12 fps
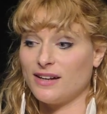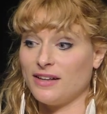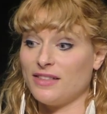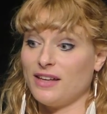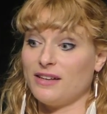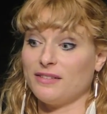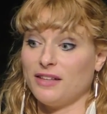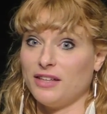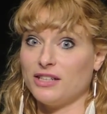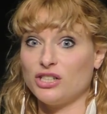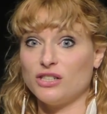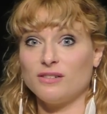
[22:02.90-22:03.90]
think
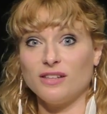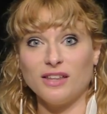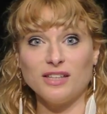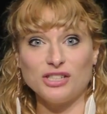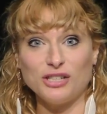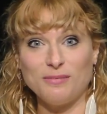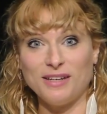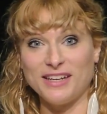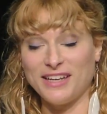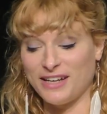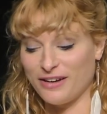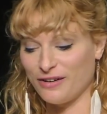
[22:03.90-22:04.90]
Lilith should be a
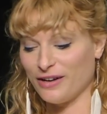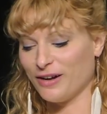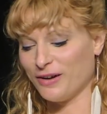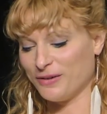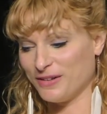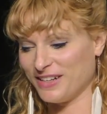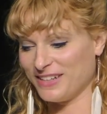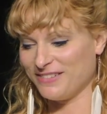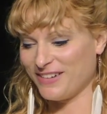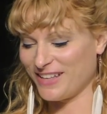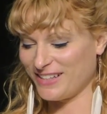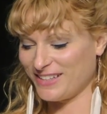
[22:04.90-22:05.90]
hero and
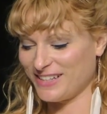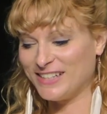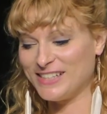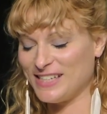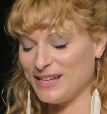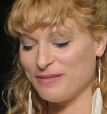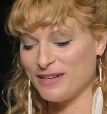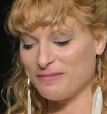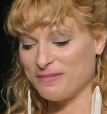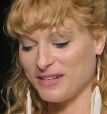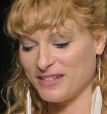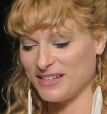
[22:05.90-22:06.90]
rather than a demon.
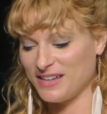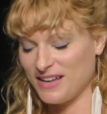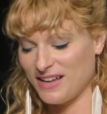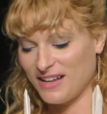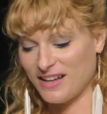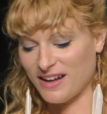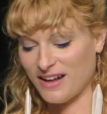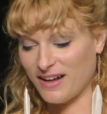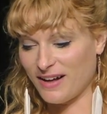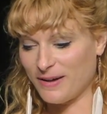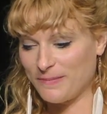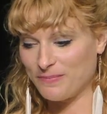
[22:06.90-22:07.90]
But
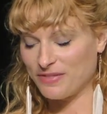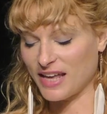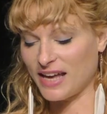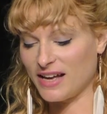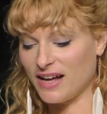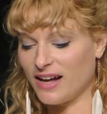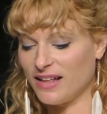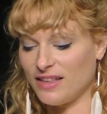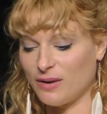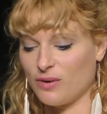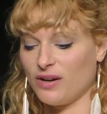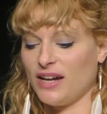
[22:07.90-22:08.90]
thank God
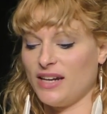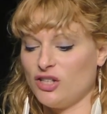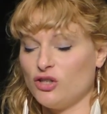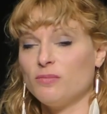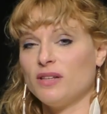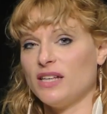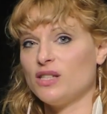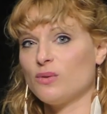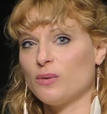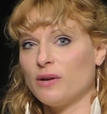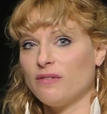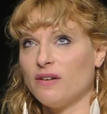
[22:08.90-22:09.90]
that we're getting to a place where
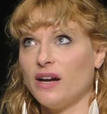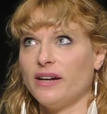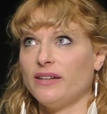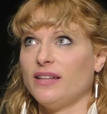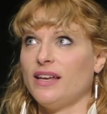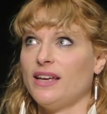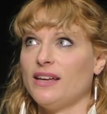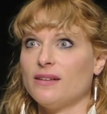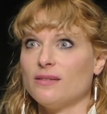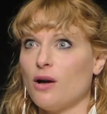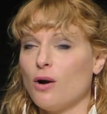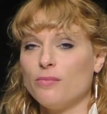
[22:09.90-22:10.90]
we're finally,
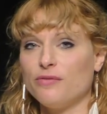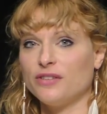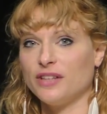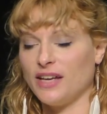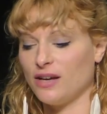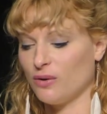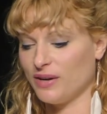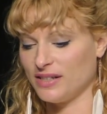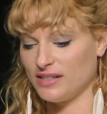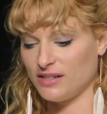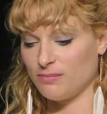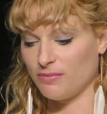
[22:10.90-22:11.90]
hopefully, going
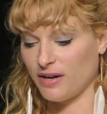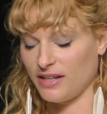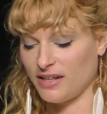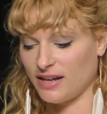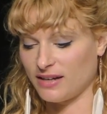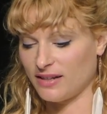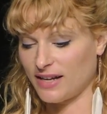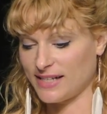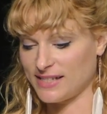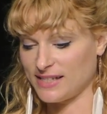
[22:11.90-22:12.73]
to break that glass